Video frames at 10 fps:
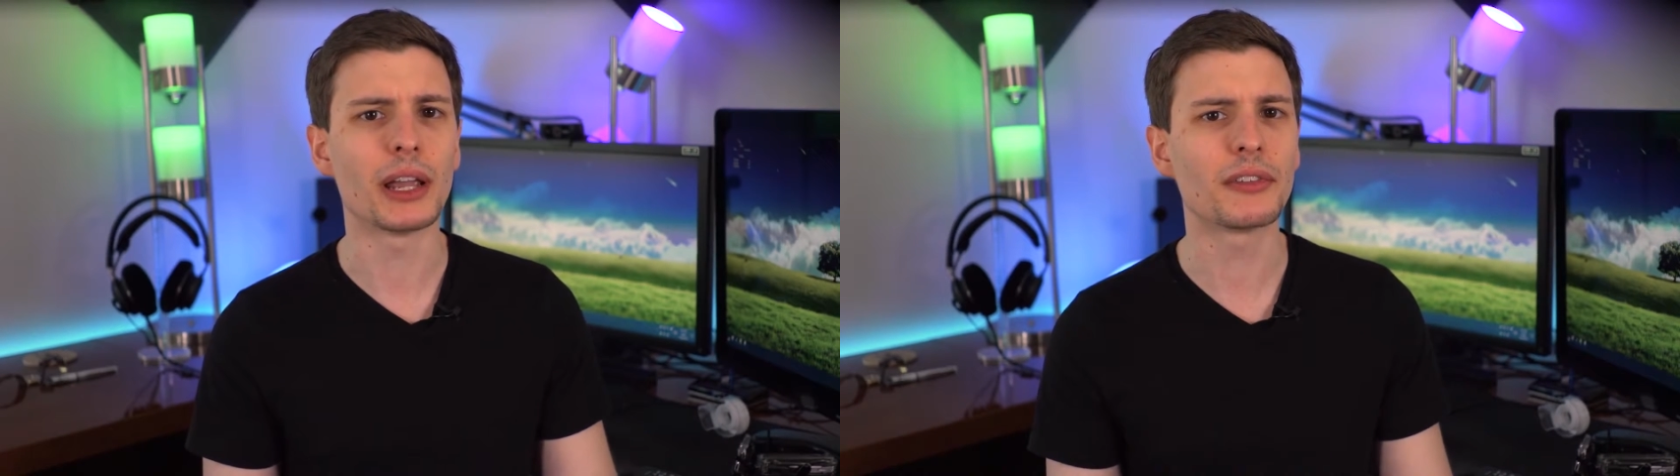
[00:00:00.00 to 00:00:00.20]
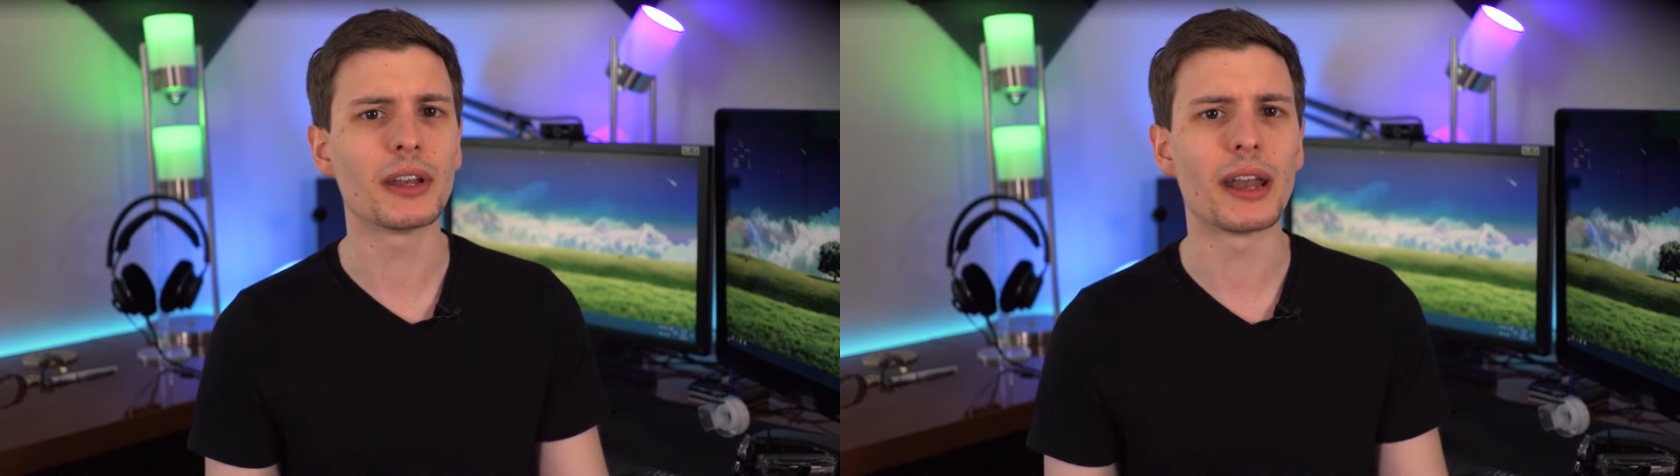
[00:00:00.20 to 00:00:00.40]

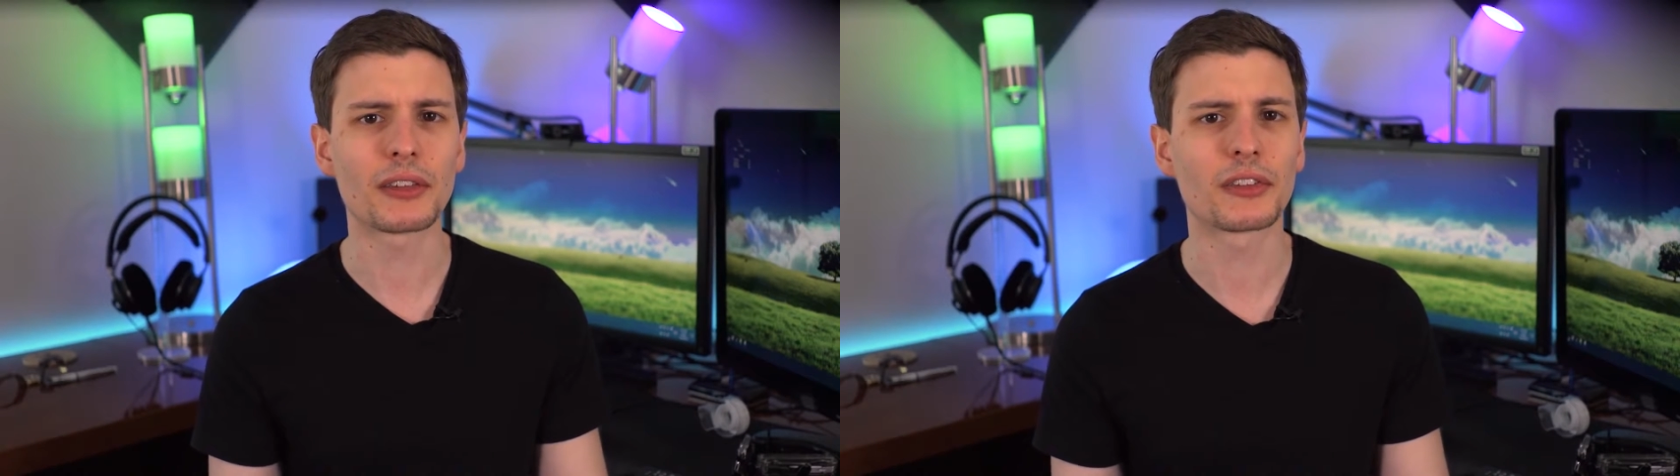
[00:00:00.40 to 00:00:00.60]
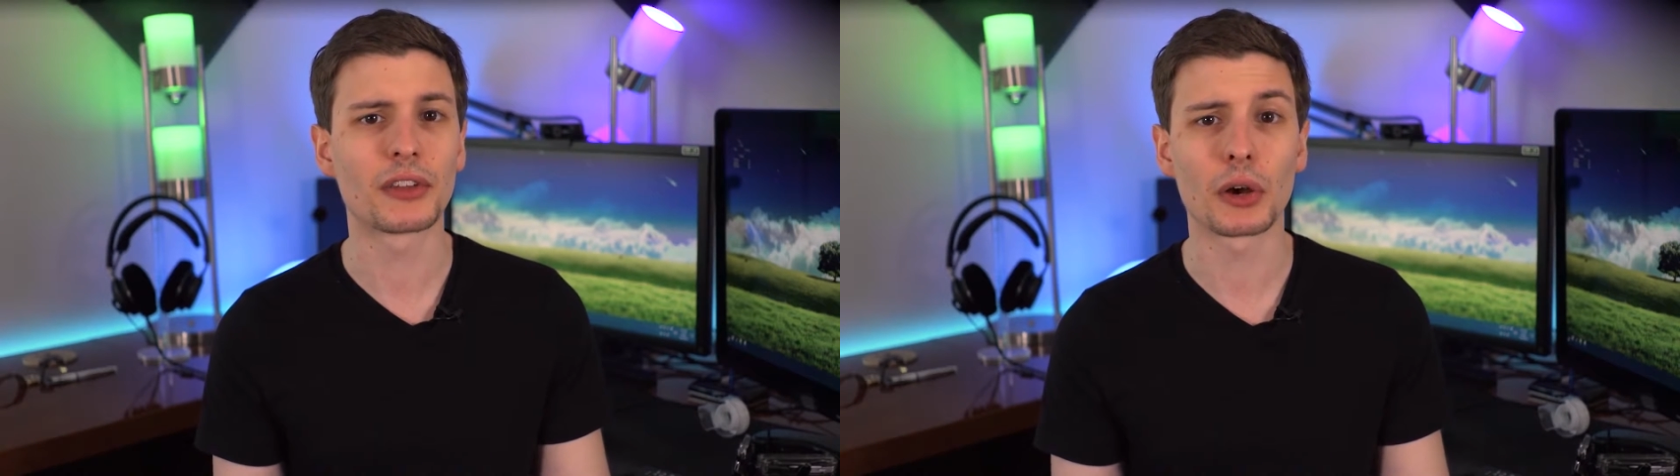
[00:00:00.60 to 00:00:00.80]
isn't
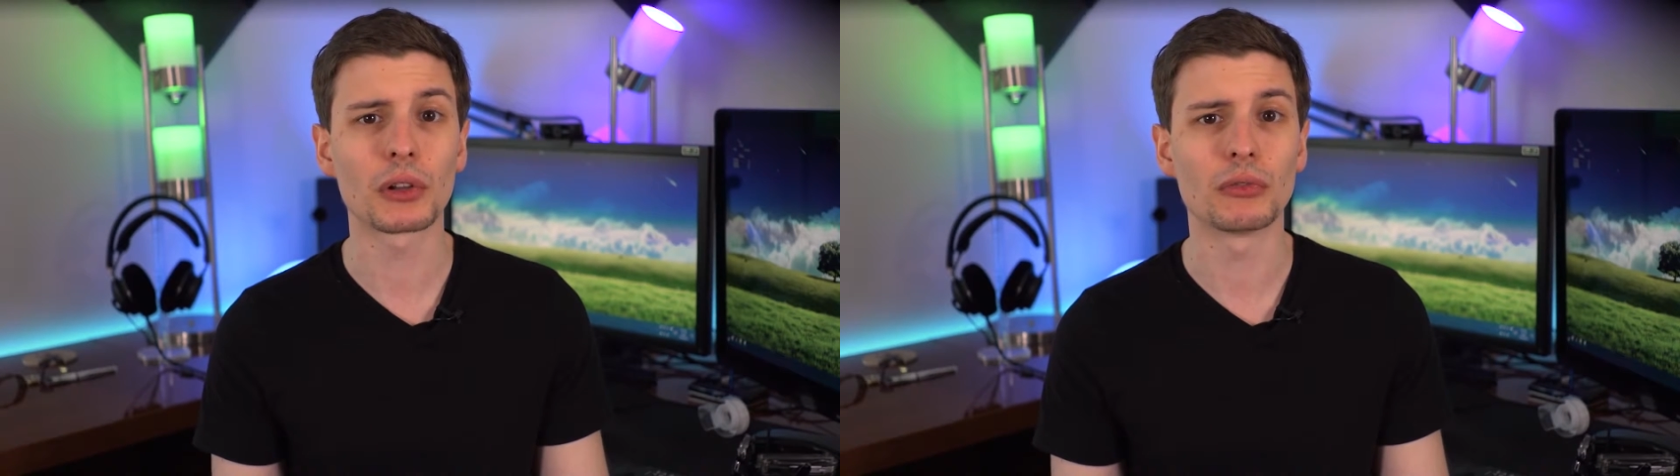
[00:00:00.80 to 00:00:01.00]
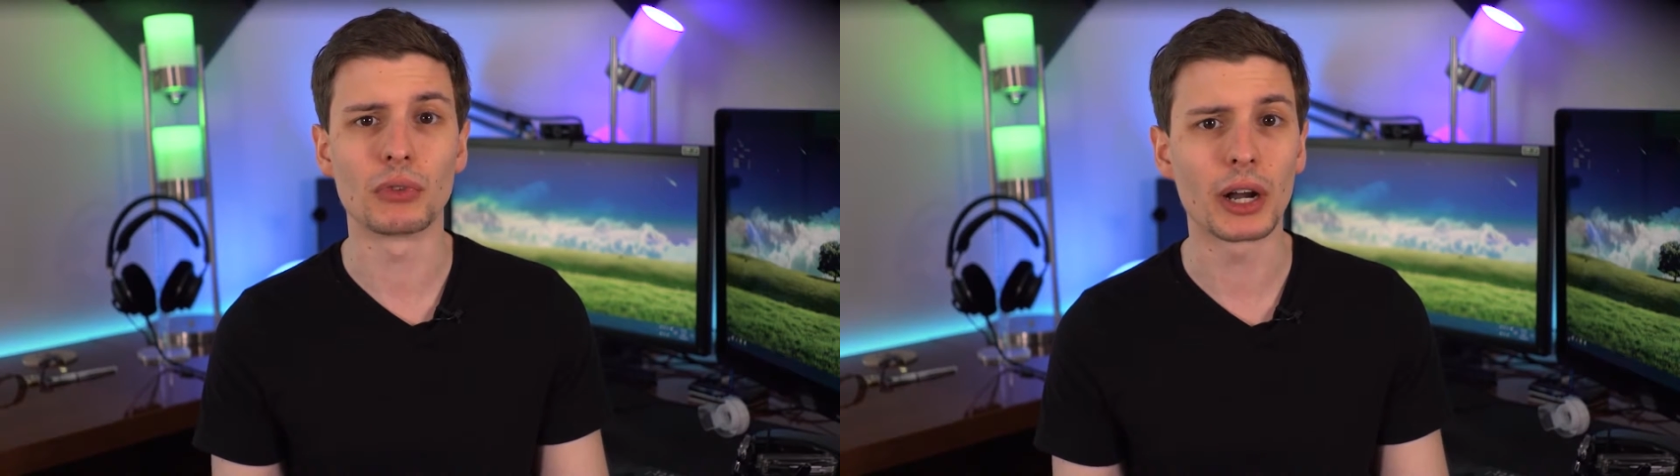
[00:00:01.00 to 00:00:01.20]

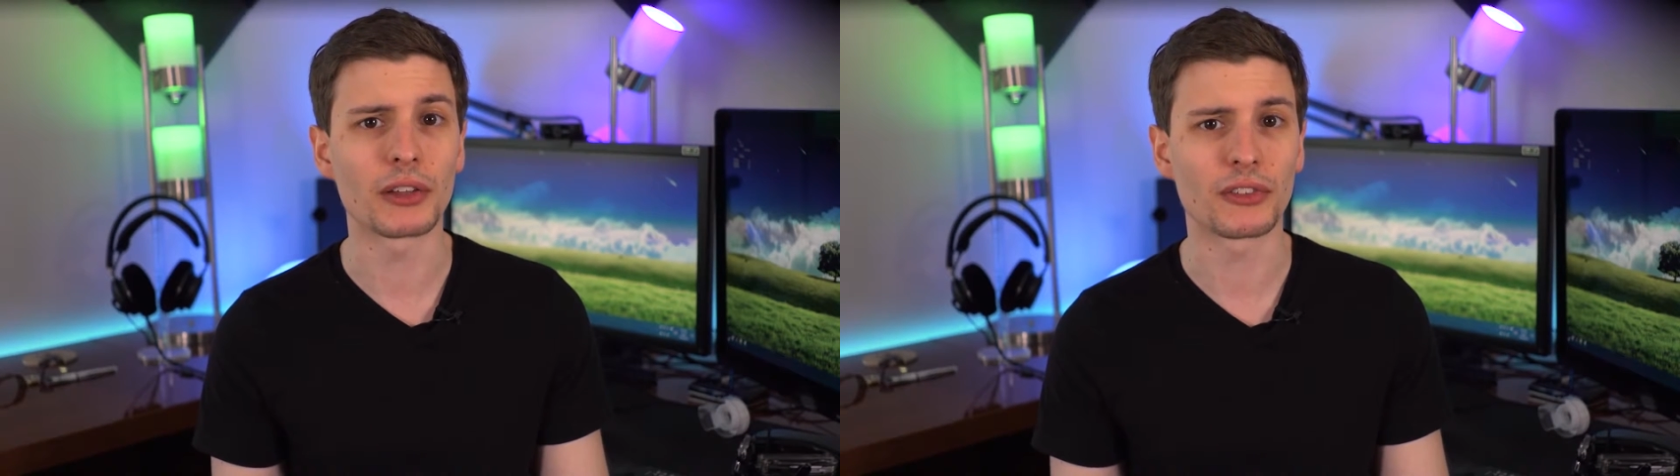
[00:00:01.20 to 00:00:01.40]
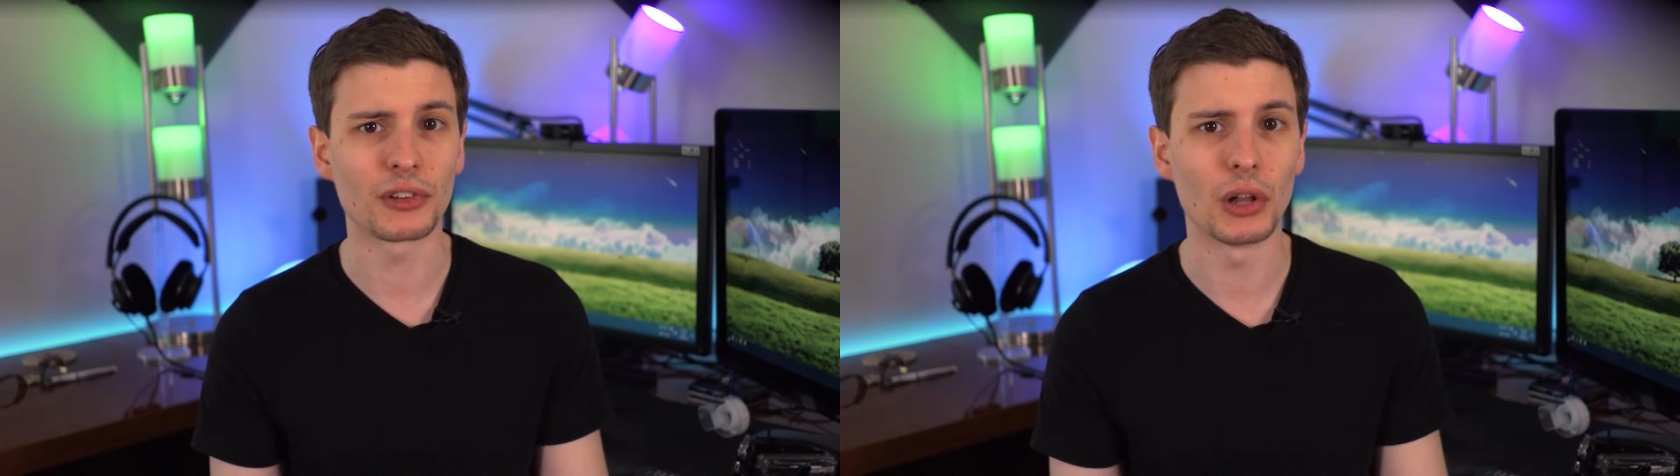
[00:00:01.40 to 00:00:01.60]
necessarily
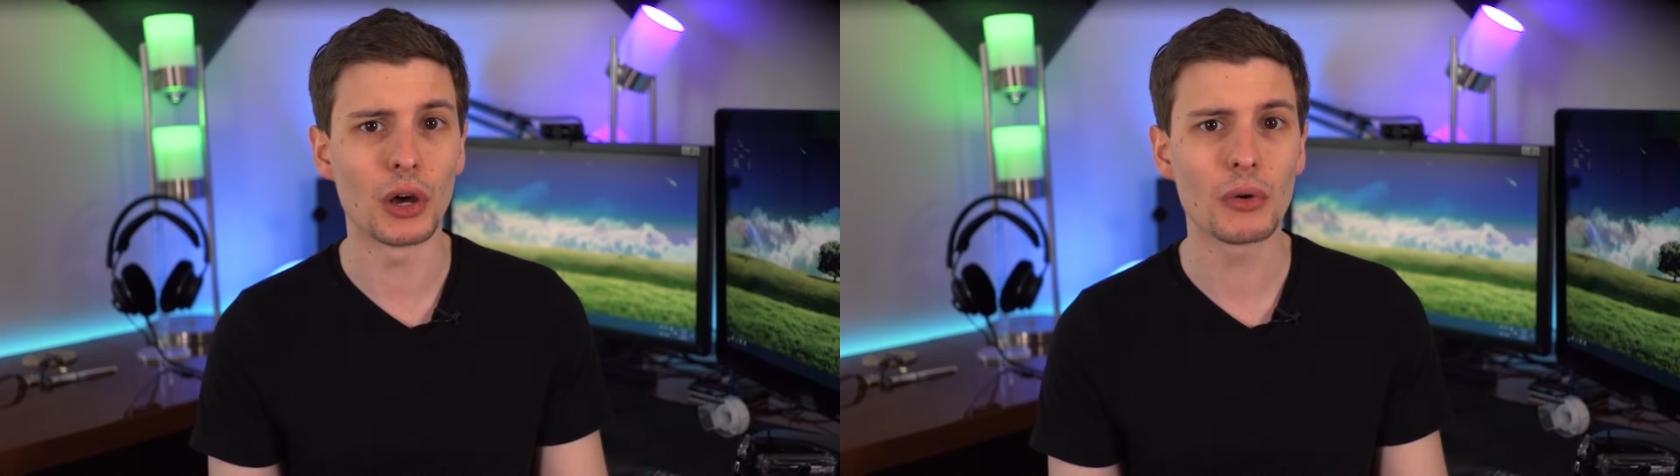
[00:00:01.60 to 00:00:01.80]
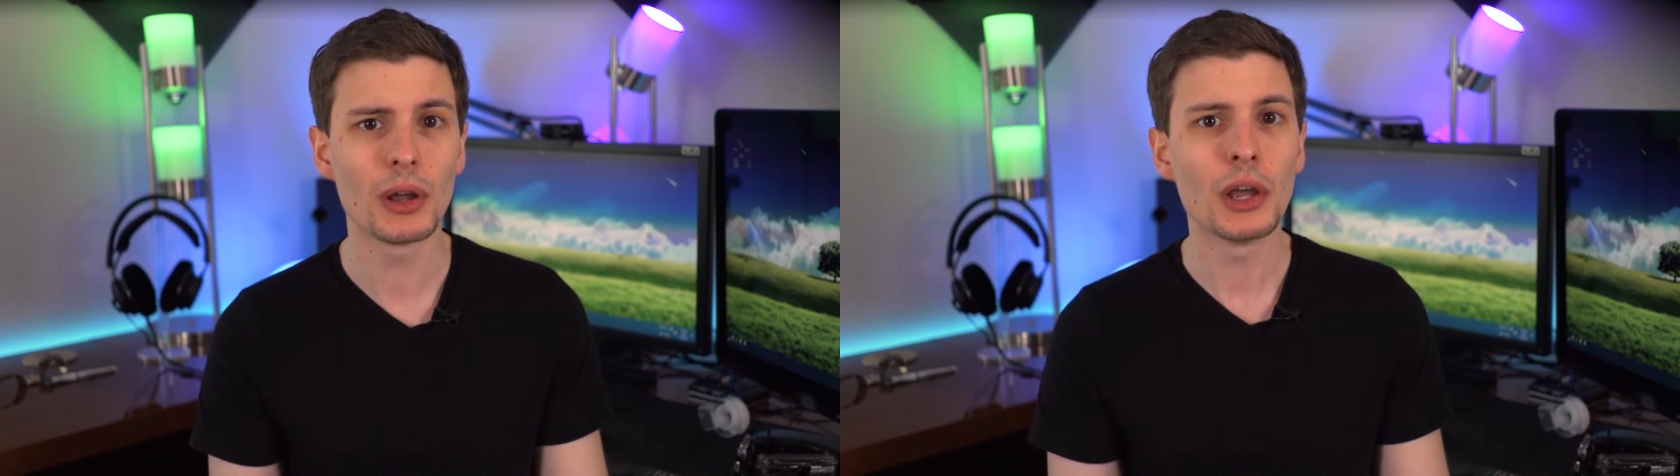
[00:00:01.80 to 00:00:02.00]
running
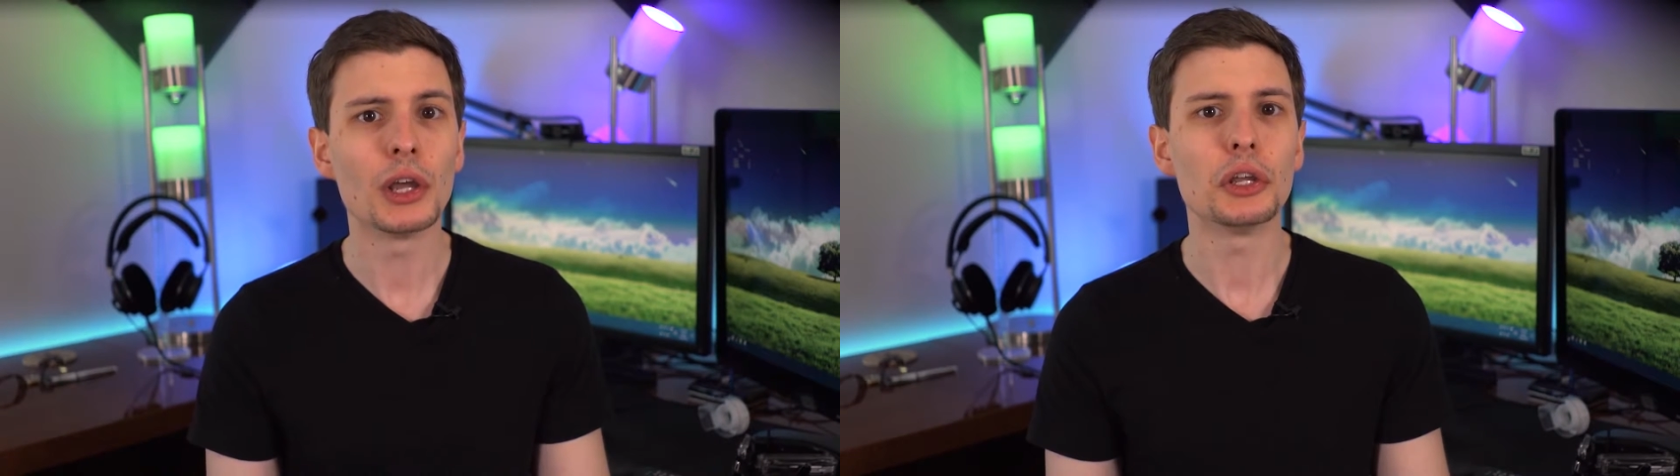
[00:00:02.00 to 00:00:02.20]
slow,